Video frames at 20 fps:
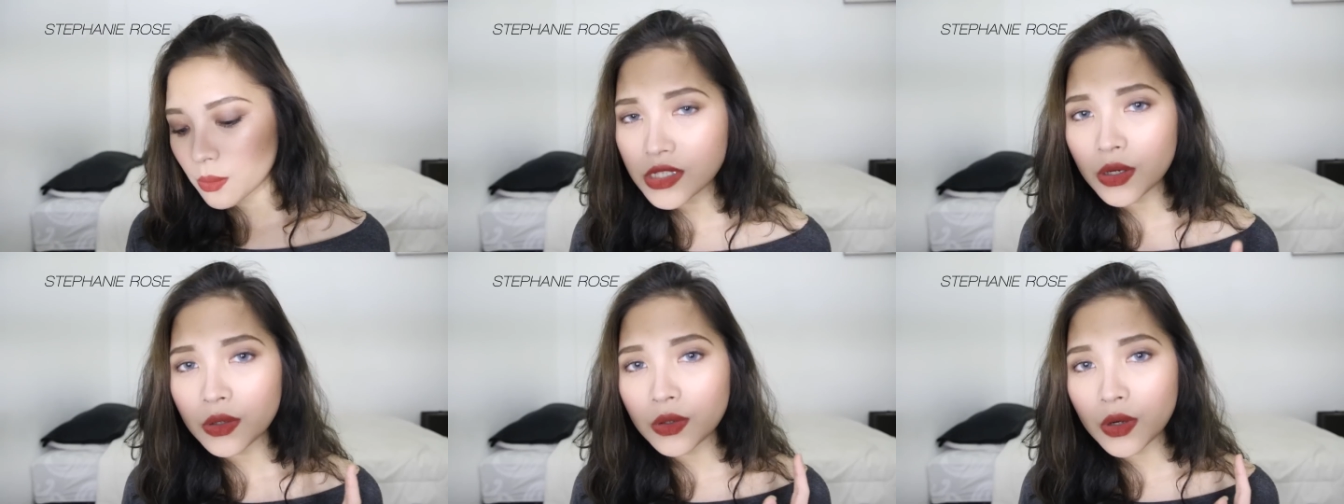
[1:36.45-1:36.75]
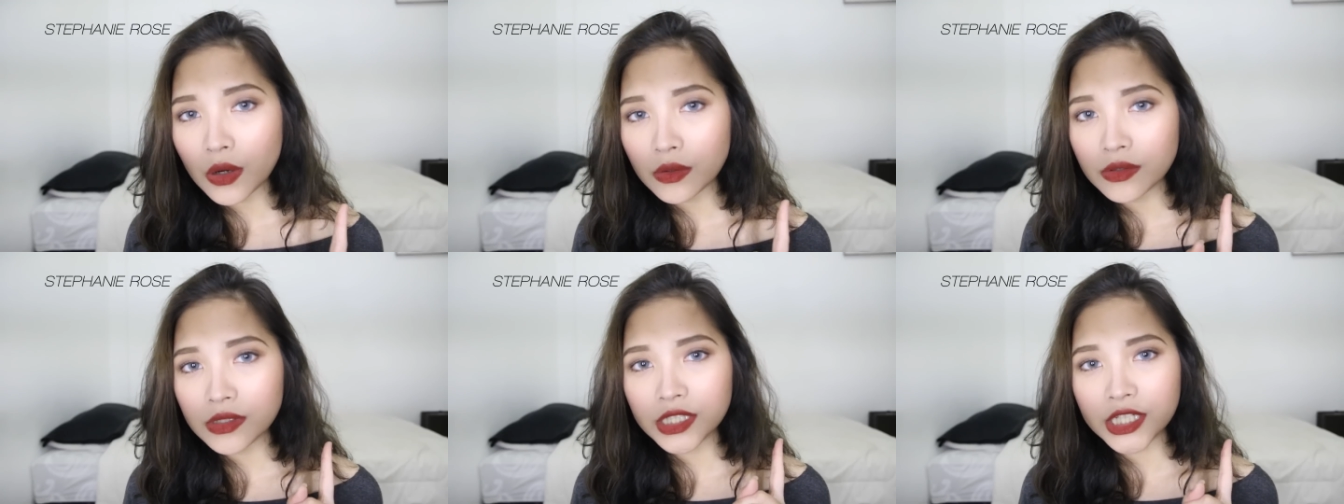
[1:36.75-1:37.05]
So
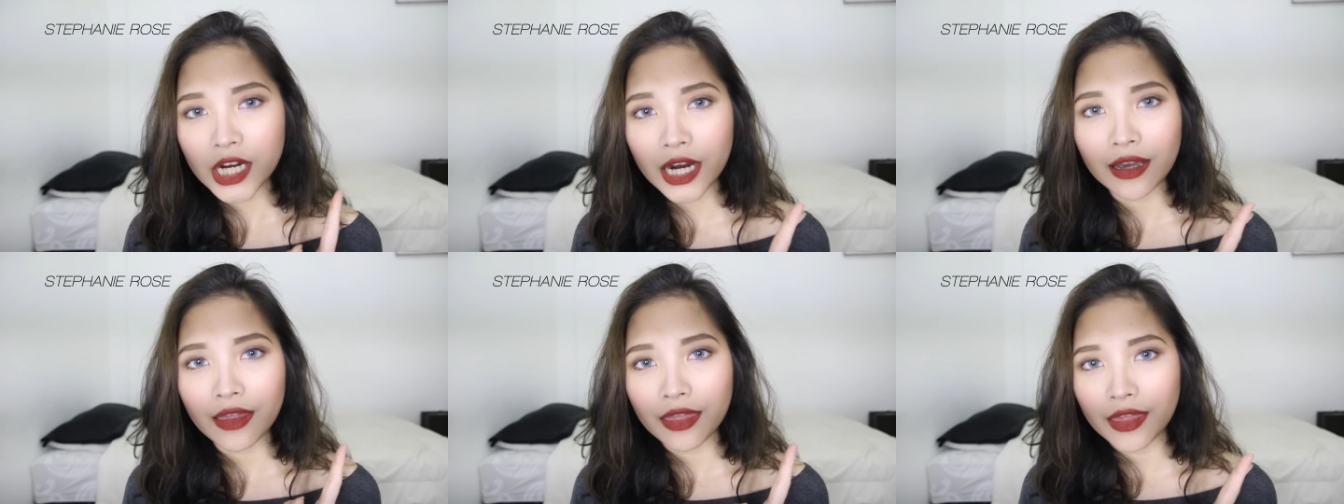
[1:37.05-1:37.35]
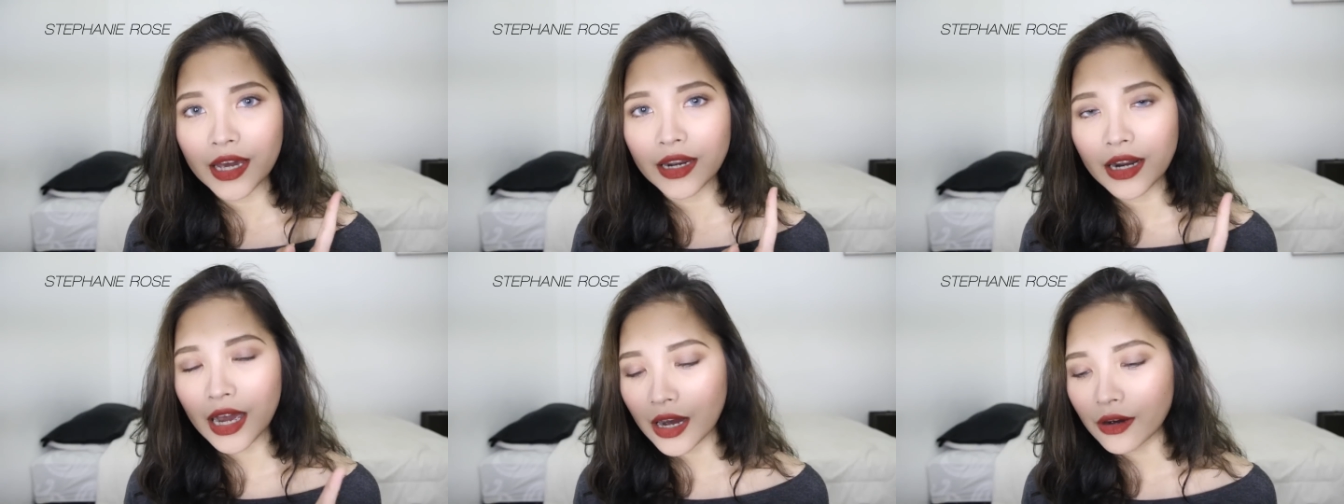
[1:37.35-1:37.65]
go check
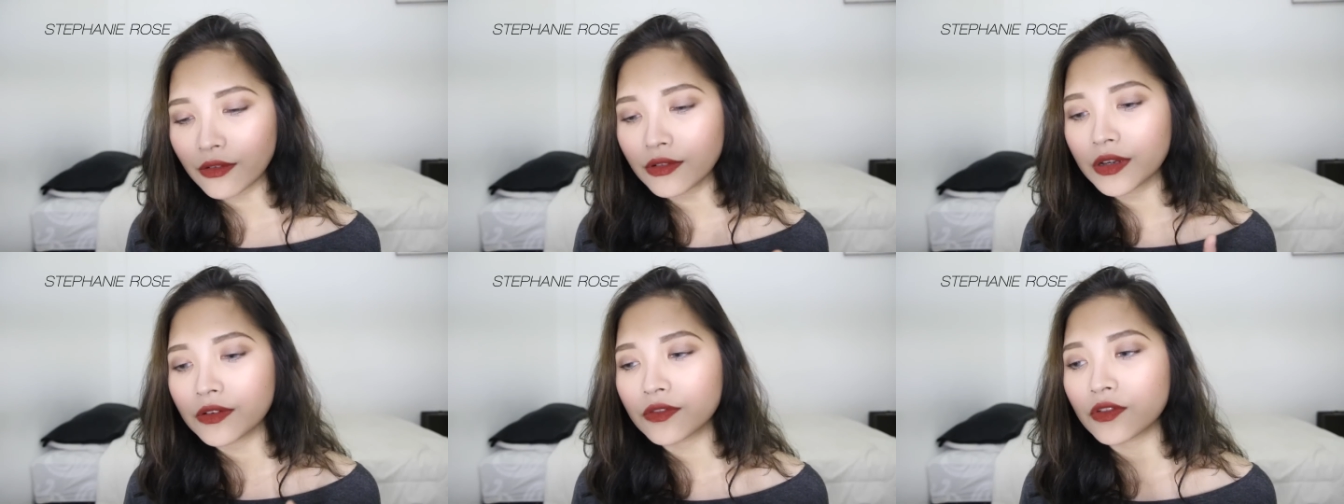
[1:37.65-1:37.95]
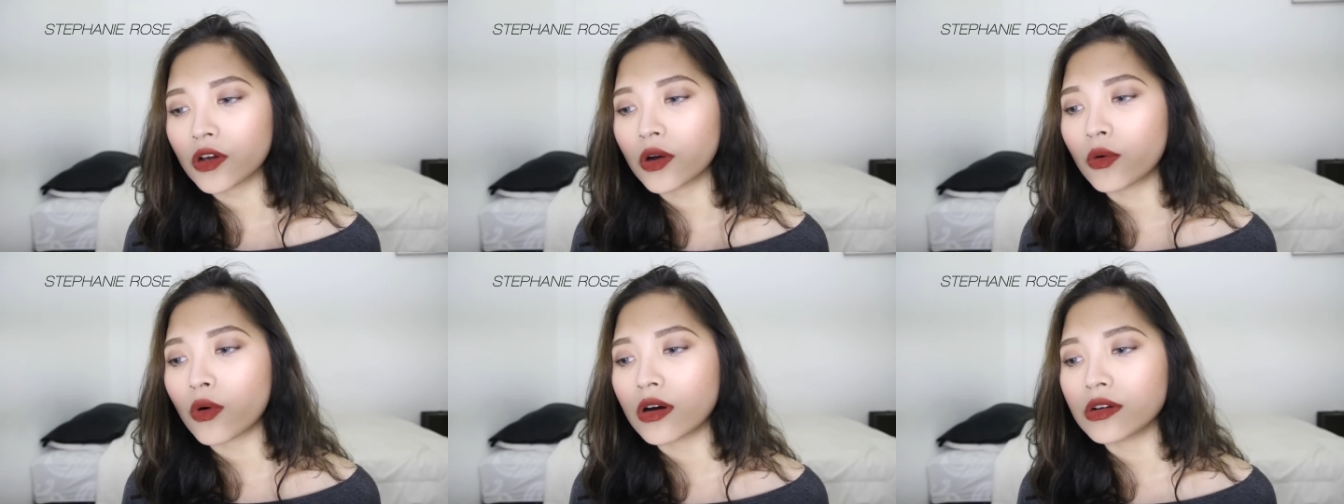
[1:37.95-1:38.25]
that out if
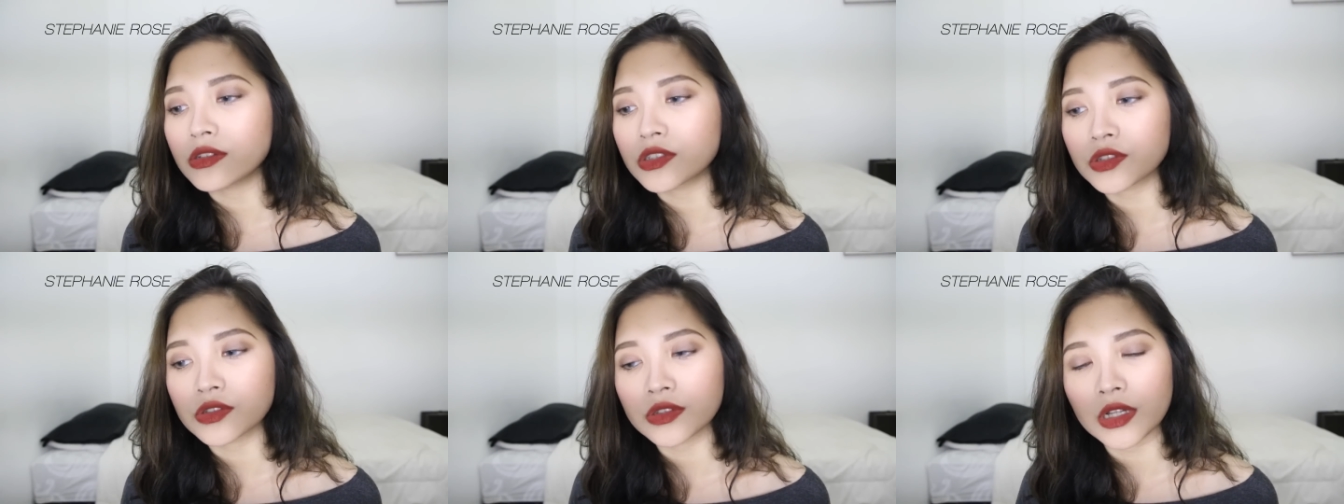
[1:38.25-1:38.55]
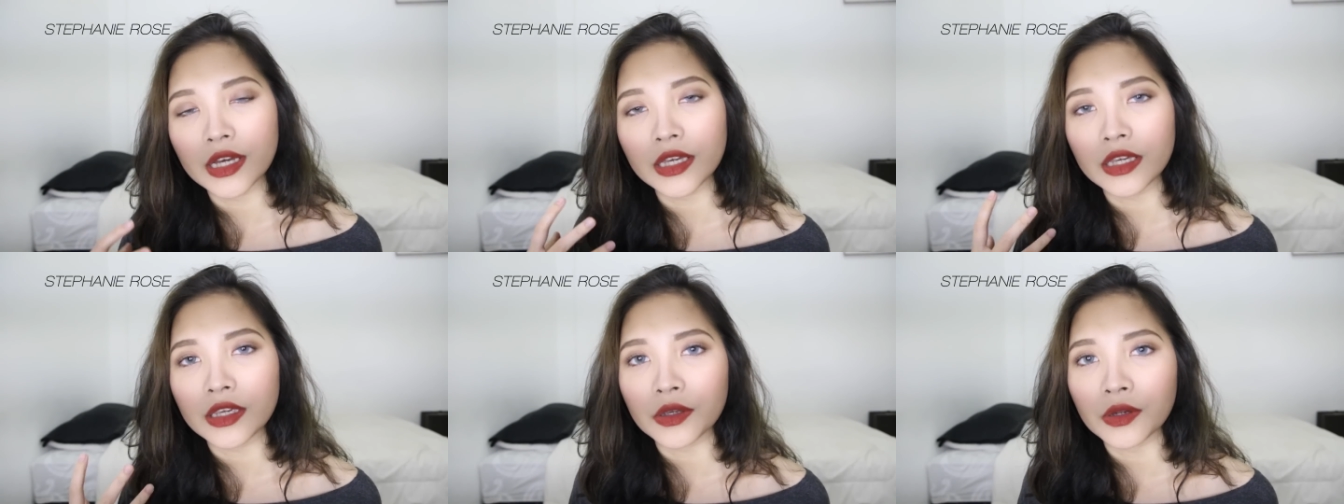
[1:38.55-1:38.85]
you want to
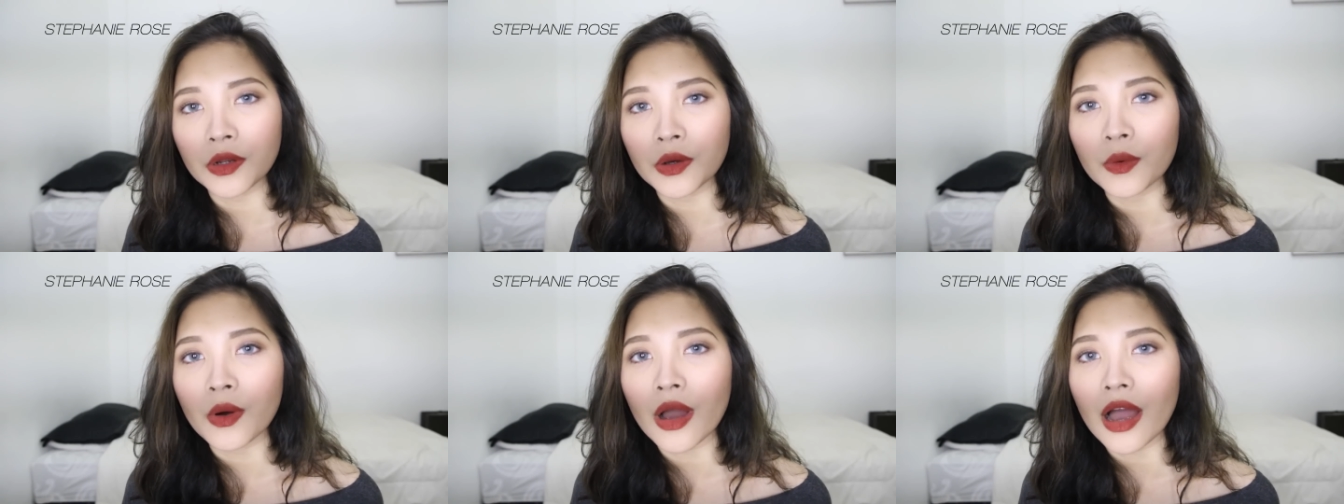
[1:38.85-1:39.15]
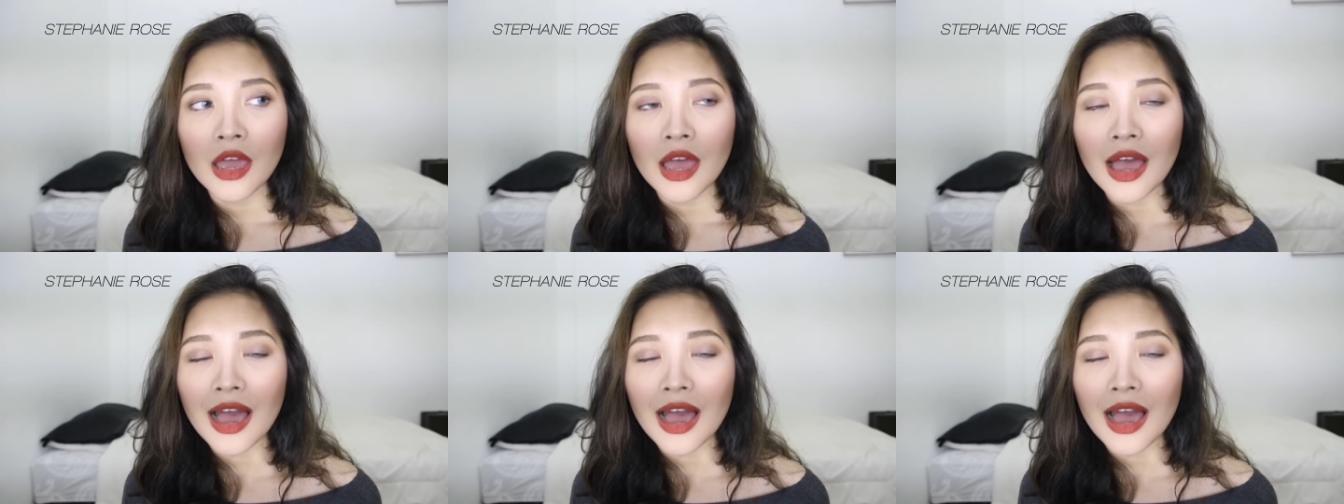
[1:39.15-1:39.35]
like, you know,